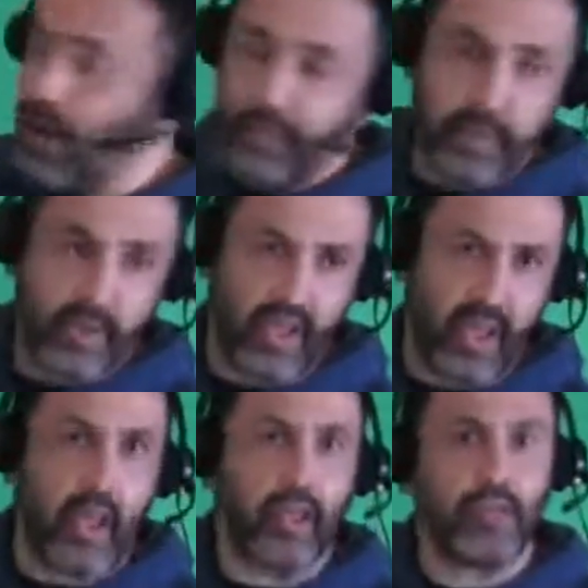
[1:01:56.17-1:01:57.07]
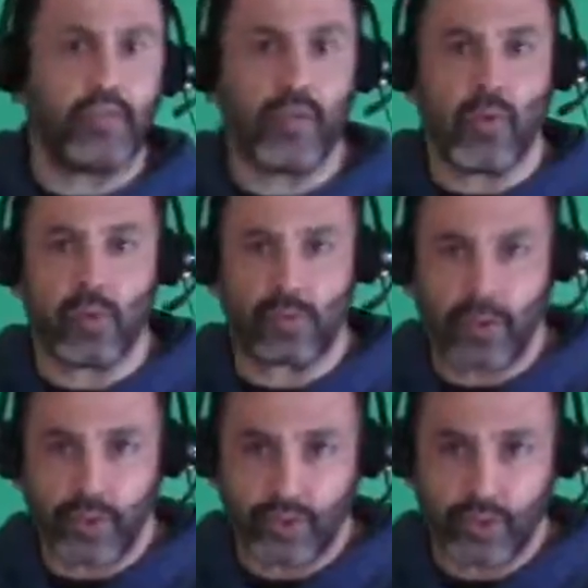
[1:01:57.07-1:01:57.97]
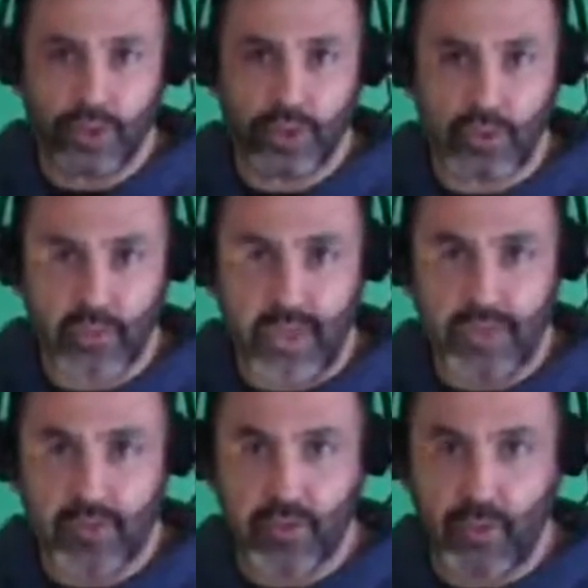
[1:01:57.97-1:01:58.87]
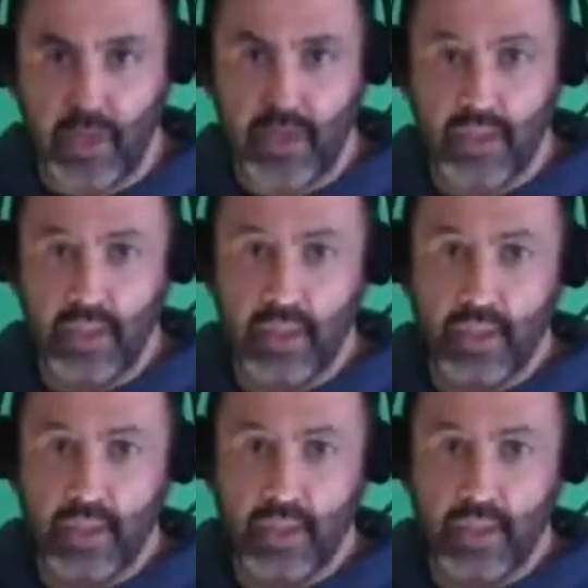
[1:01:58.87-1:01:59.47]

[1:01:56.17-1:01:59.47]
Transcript: often and if you want to use green screen